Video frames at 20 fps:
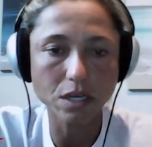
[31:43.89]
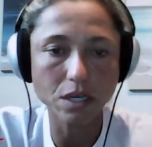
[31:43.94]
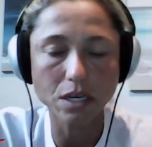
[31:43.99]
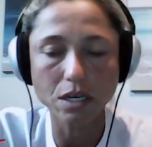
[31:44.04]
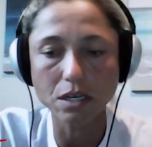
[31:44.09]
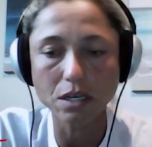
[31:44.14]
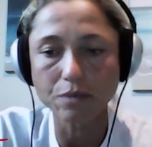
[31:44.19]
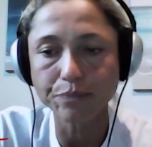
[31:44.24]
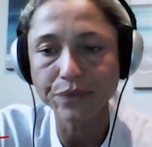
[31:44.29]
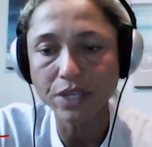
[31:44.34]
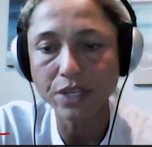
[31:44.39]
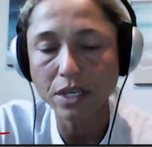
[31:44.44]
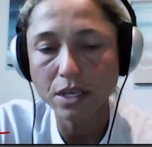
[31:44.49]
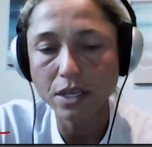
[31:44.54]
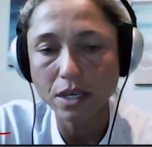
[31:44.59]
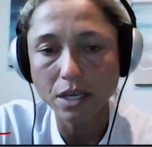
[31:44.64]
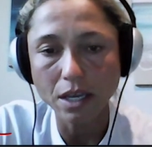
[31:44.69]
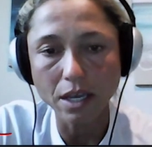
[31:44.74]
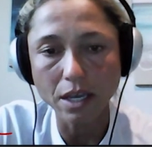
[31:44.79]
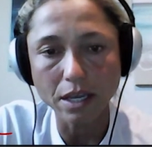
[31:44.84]

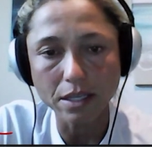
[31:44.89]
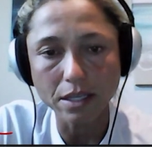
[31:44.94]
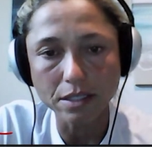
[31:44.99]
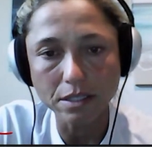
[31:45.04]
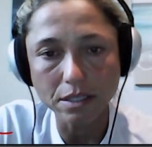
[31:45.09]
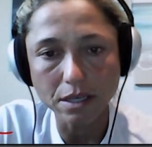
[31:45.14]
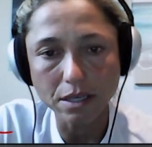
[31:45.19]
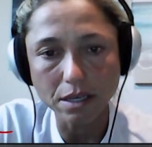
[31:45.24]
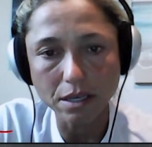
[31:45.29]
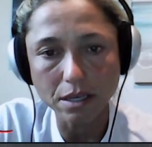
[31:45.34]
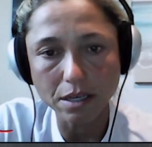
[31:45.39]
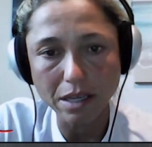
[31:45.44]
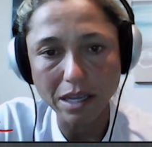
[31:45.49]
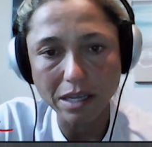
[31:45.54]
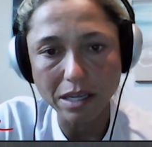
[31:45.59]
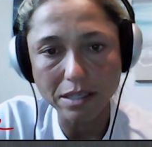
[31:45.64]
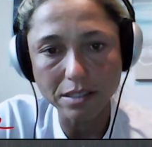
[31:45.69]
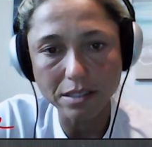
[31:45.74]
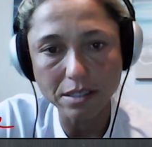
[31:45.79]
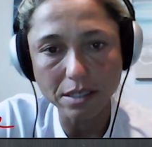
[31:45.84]
and
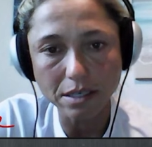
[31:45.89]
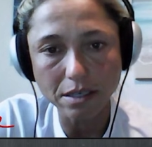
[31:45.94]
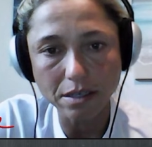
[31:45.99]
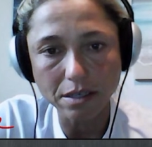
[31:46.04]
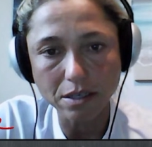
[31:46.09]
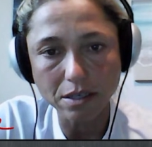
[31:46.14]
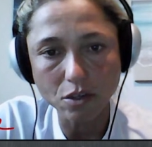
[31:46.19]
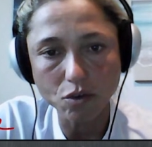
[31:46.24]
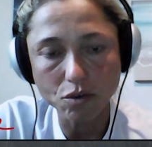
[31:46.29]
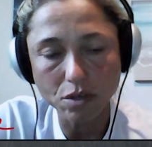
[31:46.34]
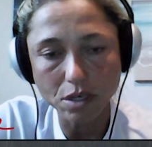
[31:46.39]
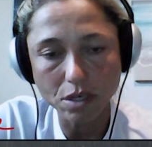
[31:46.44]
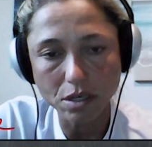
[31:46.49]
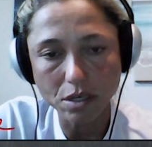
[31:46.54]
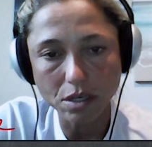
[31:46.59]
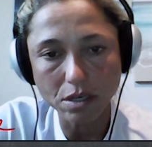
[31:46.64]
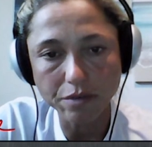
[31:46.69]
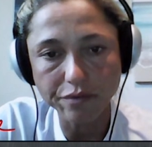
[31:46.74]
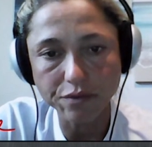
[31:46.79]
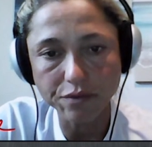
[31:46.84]

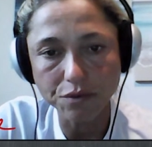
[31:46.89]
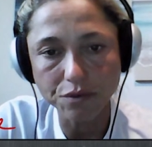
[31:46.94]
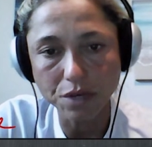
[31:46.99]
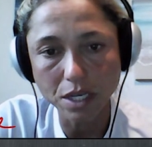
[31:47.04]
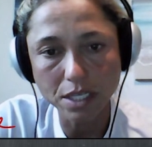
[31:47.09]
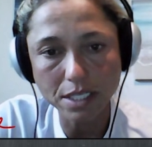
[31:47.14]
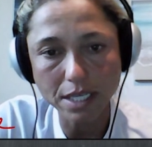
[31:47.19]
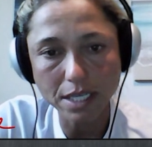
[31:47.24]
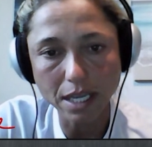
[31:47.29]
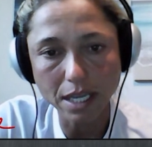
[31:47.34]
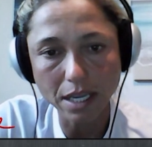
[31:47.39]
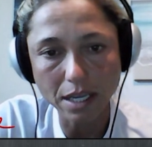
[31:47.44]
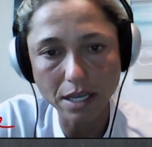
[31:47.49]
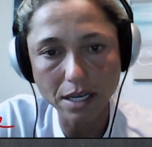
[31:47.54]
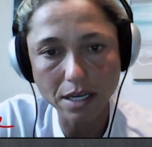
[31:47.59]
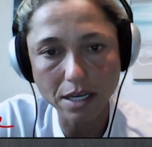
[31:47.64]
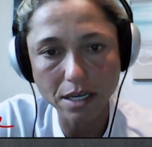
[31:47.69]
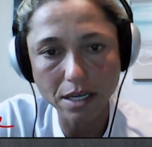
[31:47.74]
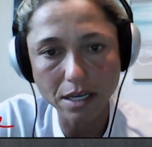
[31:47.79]
your food intake.